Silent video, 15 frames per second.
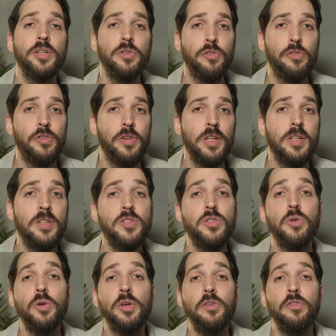to fill so
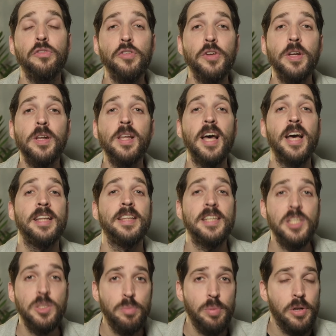you can feel and
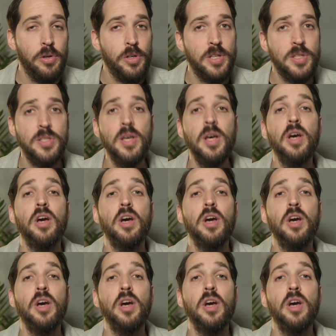experience